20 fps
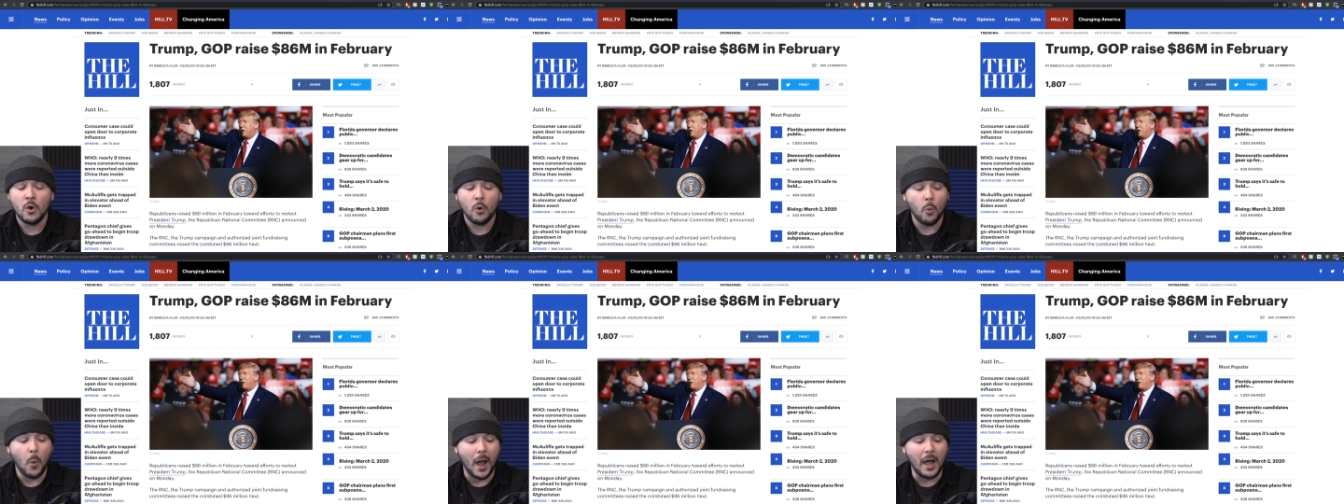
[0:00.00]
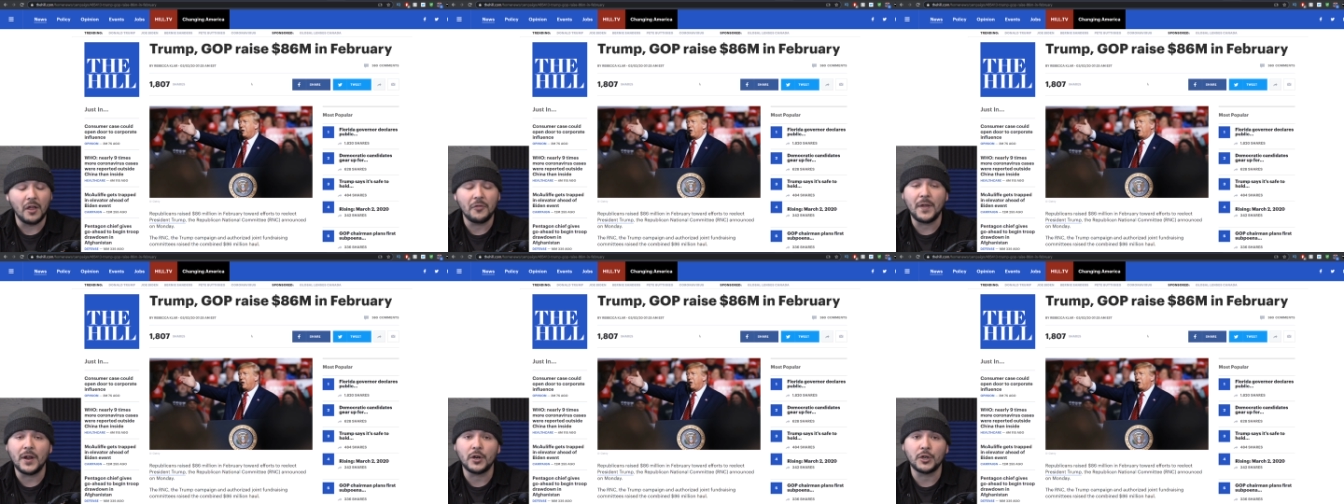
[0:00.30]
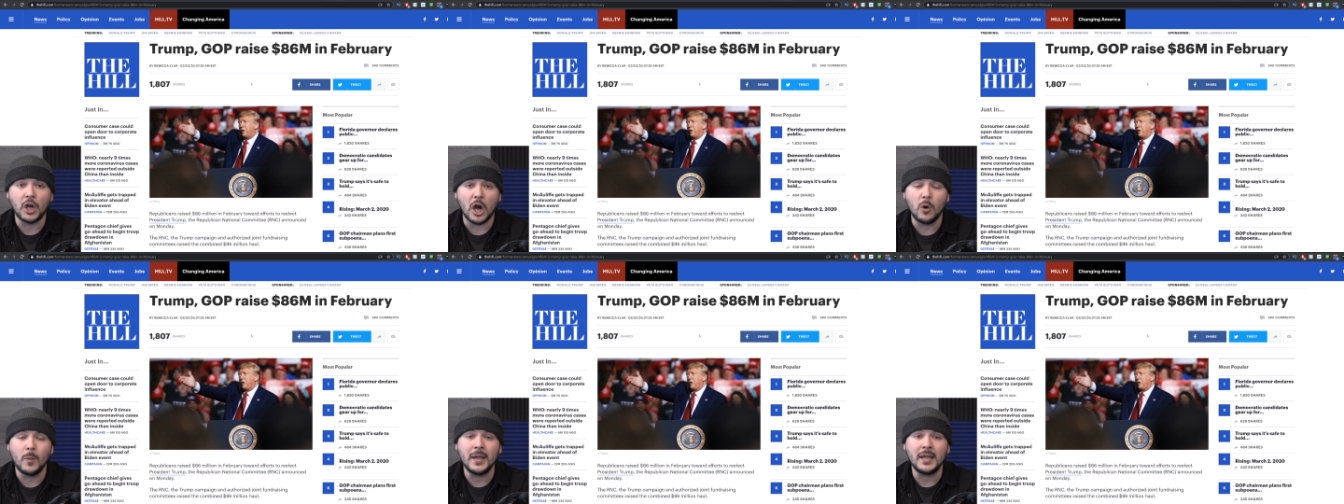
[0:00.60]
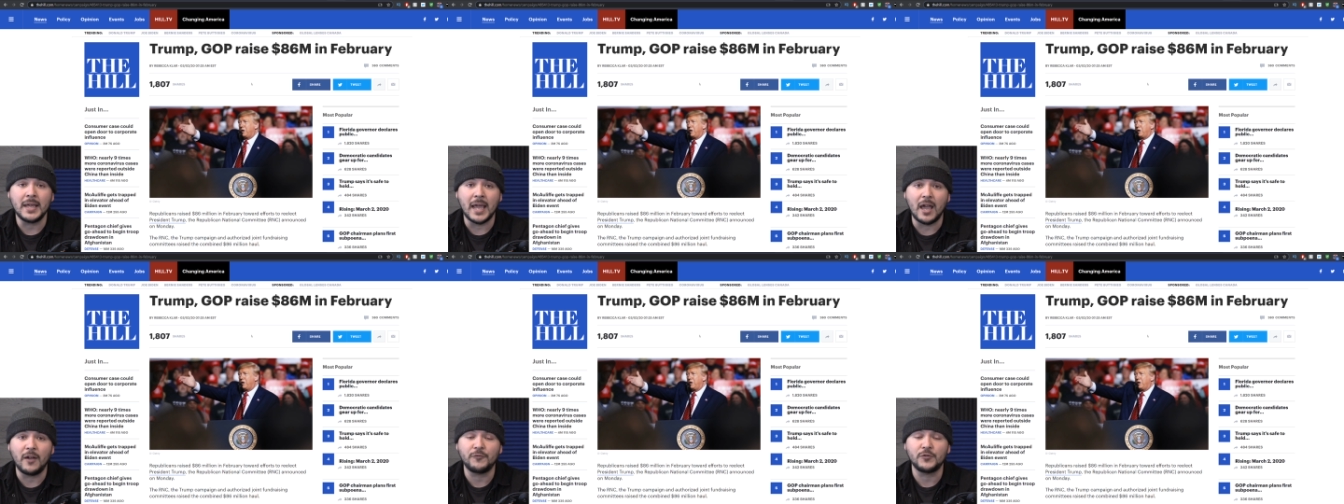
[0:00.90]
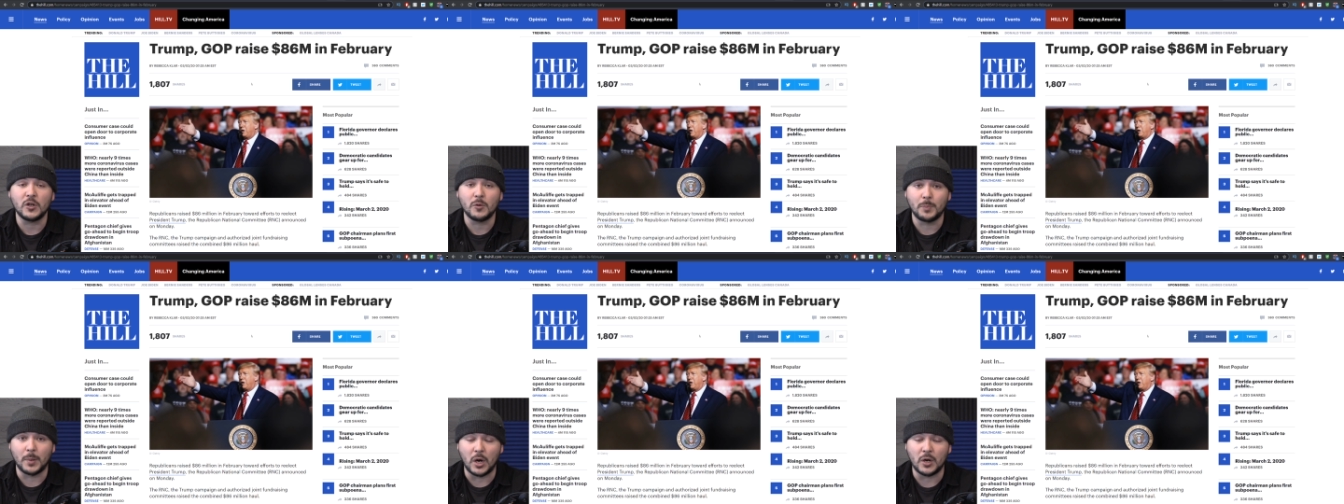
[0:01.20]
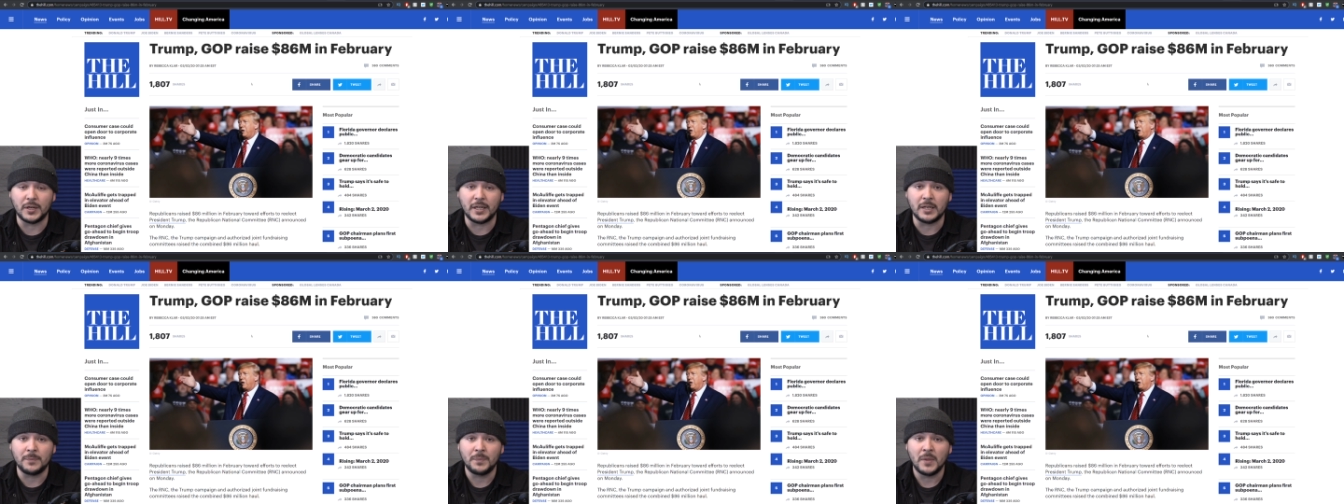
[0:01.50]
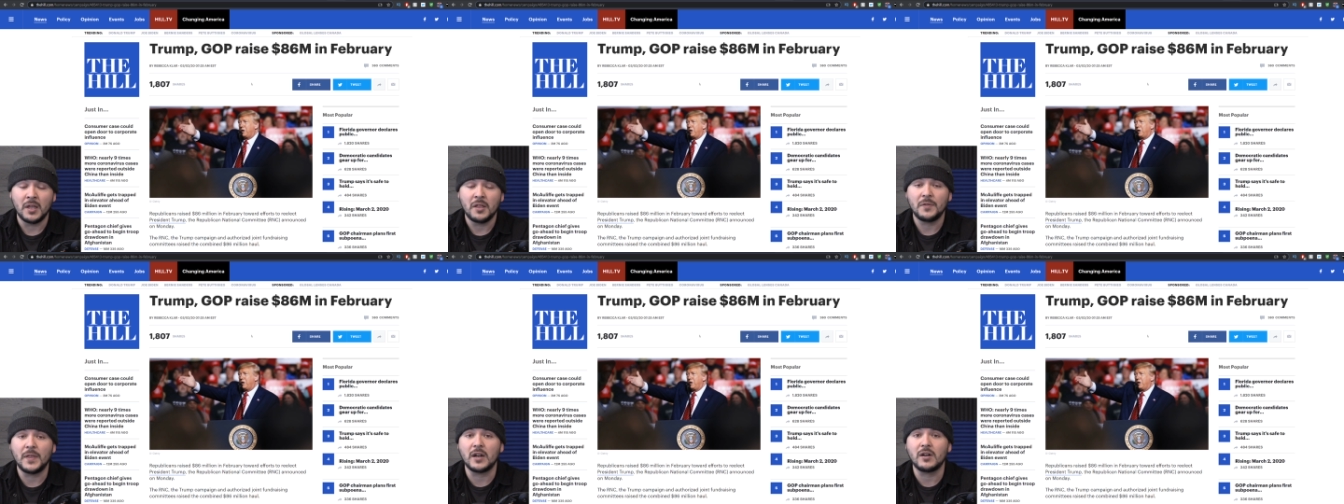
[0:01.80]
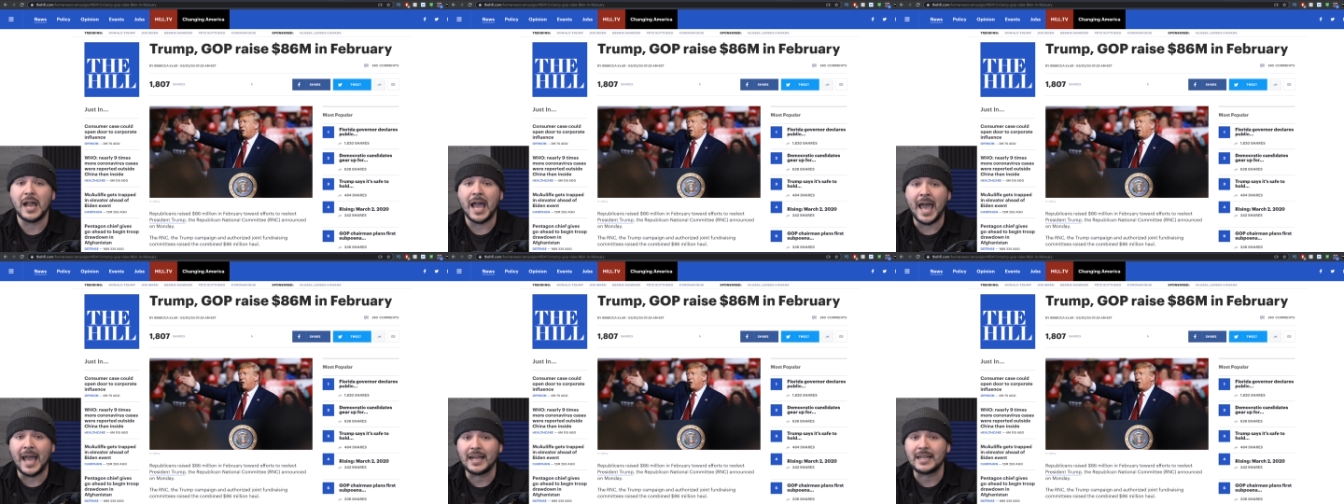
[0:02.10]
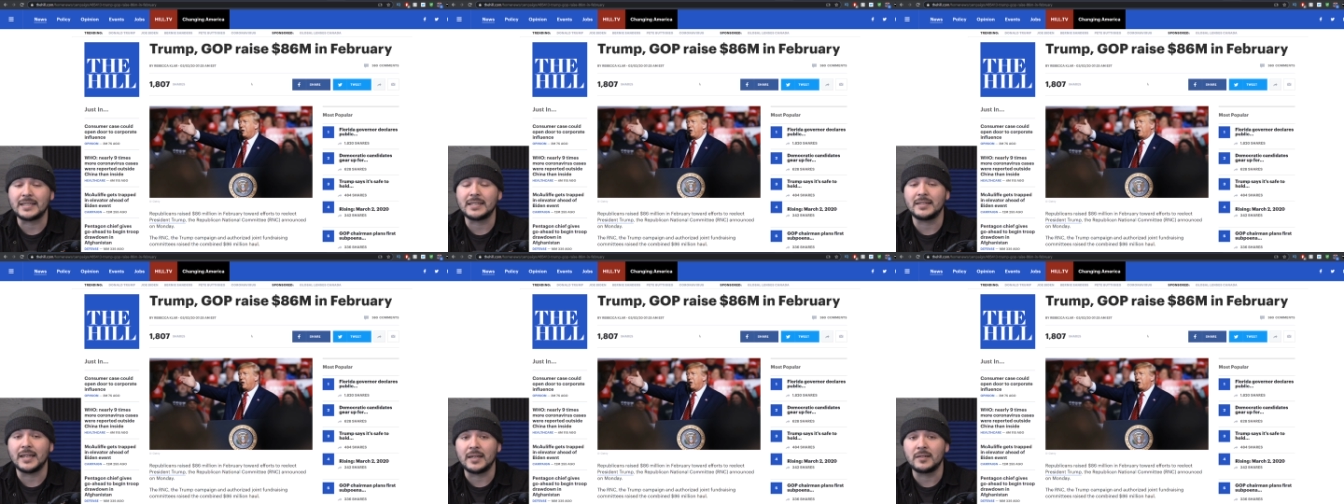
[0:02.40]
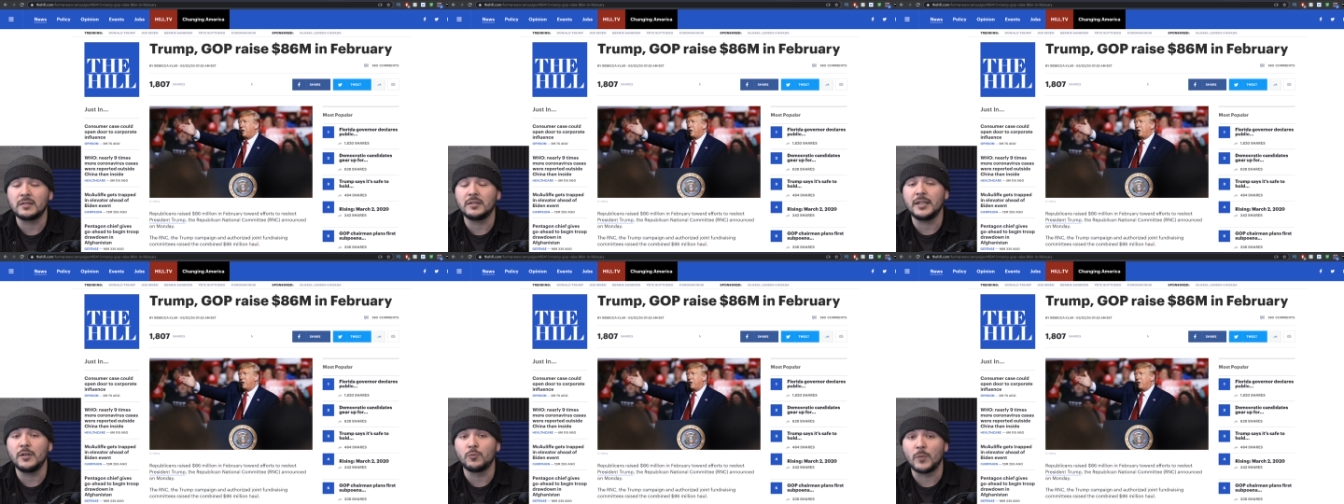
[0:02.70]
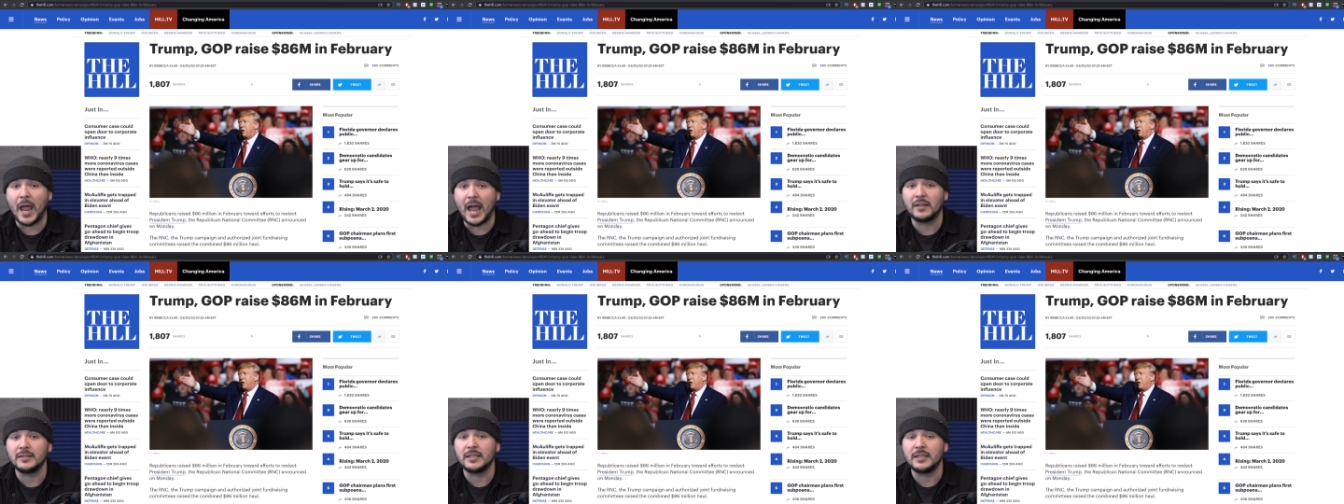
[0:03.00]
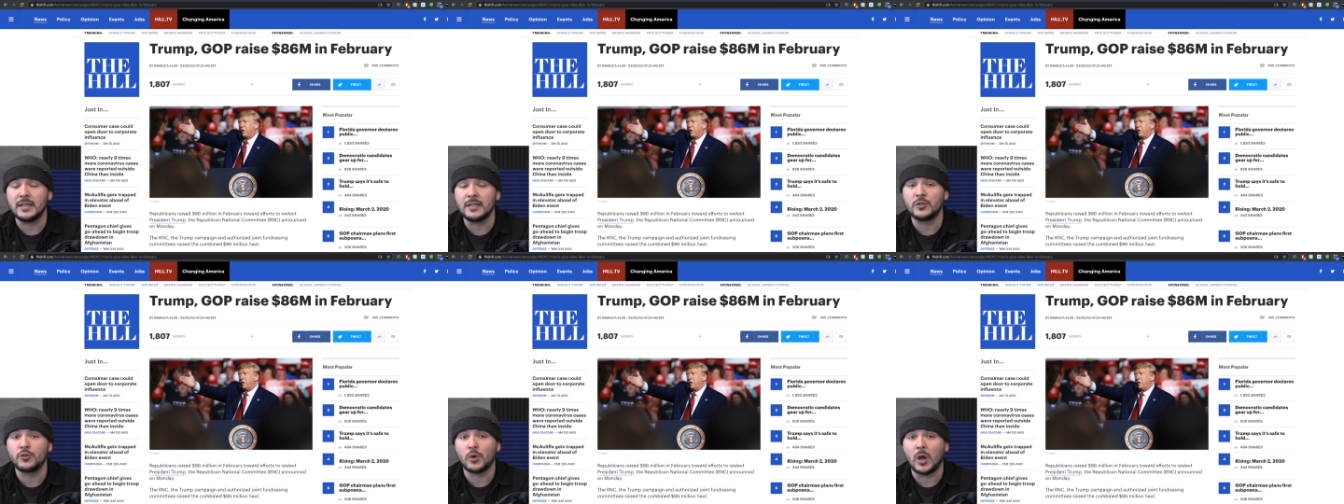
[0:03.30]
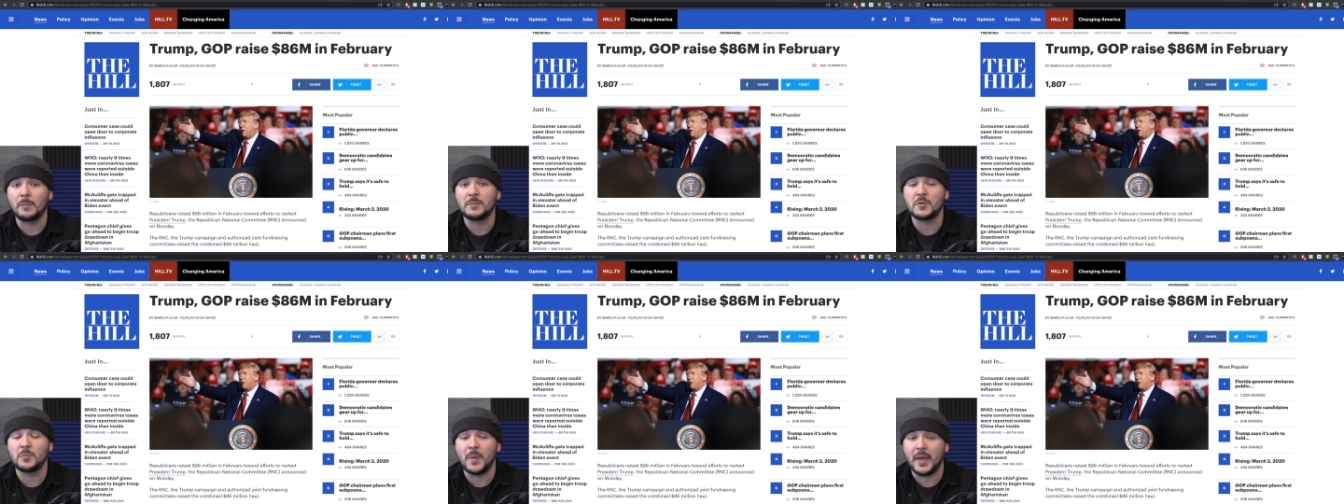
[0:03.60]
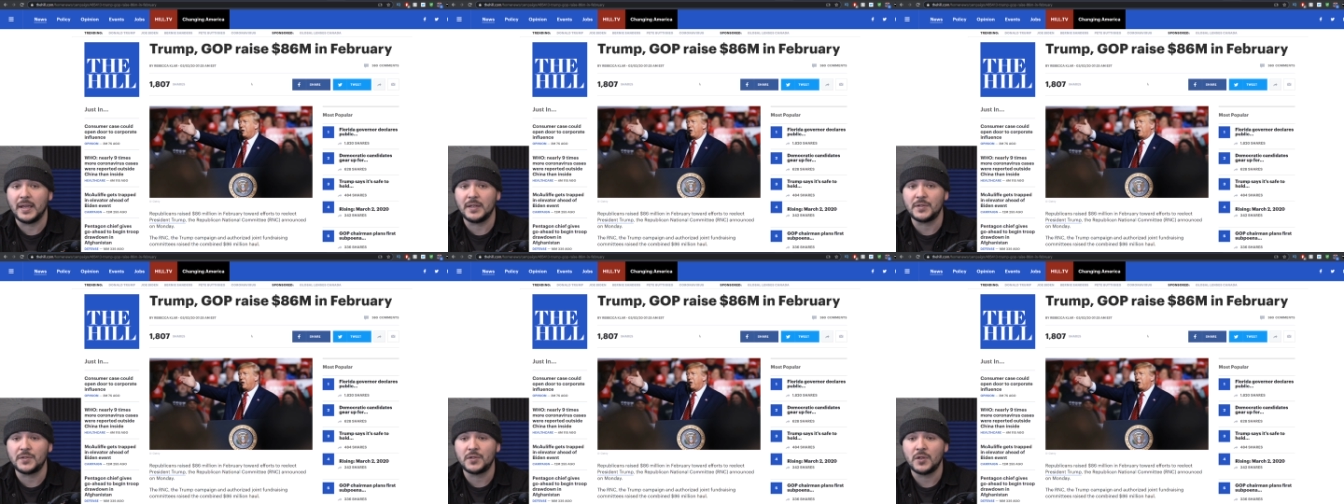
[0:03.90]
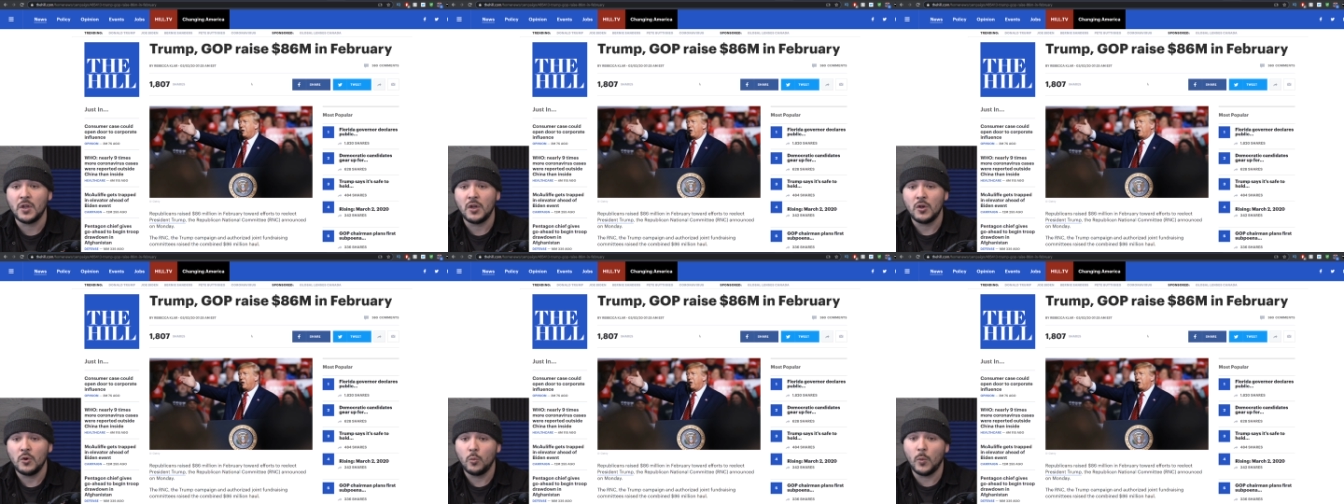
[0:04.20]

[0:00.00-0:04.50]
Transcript: While they're going after Bernie, they're accidentally rallying Trump's base,